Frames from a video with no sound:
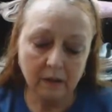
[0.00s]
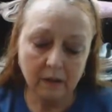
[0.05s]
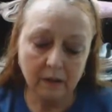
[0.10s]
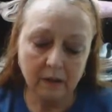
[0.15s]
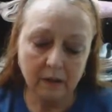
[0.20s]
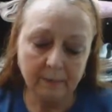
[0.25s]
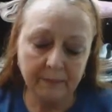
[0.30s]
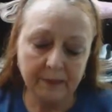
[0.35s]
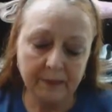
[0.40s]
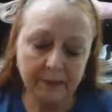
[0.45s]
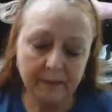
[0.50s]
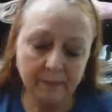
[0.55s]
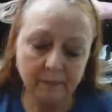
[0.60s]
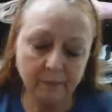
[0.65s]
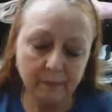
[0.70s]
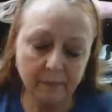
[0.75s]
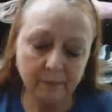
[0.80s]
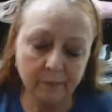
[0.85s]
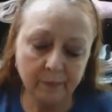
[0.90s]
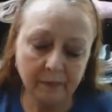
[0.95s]
I
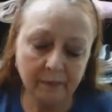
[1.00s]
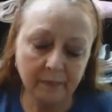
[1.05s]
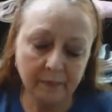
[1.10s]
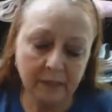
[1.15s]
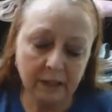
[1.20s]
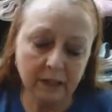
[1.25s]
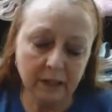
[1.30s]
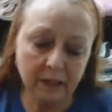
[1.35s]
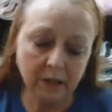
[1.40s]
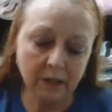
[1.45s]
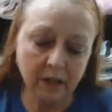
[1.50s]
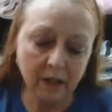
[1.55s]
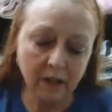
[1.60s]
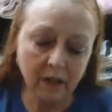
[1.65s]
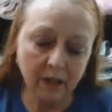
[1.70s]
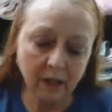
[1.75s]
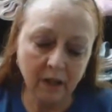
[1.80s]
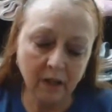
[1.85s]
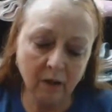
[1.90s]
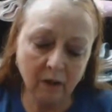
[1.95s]
mean, we're in
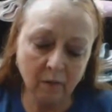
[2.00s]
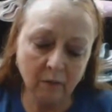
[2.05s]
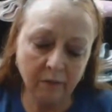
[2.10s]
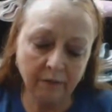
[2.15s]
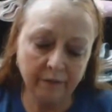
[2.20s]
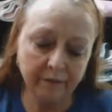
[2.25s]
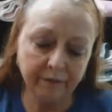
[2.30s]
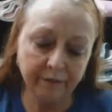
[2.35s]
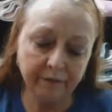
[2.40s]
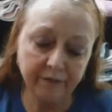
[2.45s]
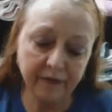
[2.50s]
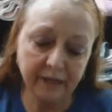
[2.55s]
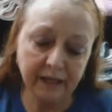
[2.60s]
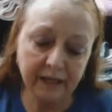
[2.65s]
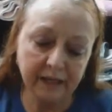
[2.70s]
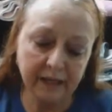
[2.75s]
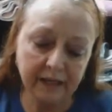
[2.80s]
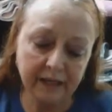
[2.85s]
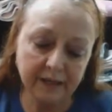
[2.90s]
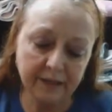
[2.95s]
Mexico, we're in
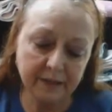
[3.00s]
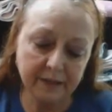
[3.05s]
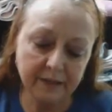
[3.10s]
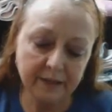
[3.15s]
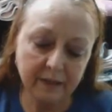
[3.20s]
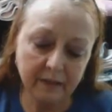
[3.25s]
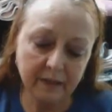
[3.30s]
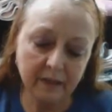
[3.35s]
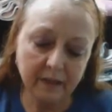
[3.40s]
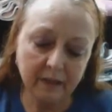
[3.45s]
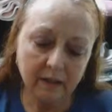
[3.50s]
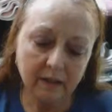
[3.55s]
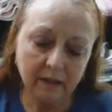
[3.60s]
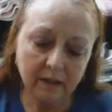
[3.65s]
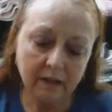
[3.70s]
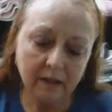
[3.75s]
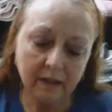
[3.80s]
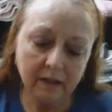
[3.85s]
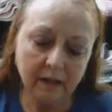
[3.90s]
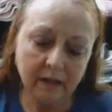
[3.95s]
France.
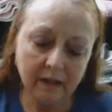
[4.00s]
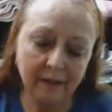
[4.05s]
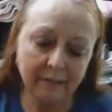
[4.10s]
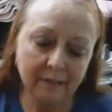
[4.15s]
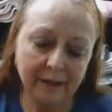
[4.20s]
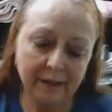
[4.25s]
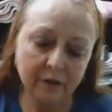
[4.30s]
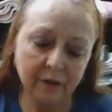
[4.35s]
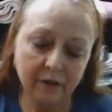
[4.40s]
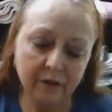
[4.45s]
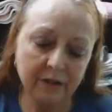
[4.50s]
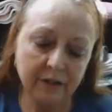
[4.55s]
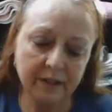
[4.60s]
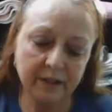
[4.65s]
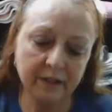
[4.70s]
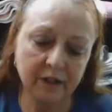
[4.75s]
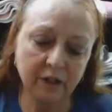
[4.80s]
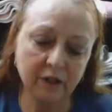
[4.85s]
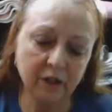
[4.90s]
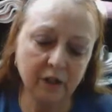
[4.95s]
As you can see,
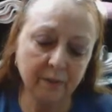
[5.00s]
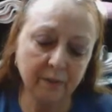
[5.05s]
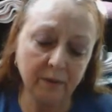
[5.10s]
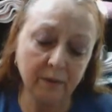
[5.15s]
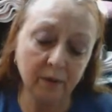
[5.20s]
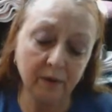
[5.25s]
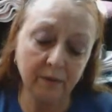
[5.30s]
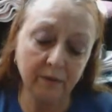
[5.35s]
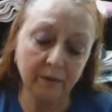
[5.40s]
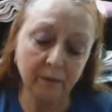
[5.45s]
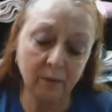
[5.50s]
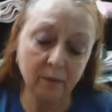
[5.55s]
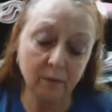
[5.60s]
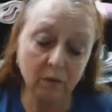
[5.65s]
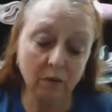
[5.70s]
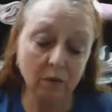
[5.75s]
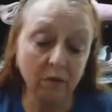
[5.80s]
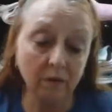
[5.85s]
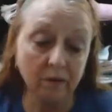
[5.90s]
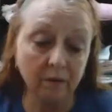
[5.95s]
they ship all over the
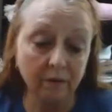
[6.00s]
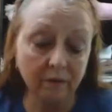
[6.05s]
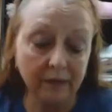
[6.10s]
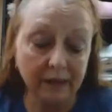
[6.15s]
world.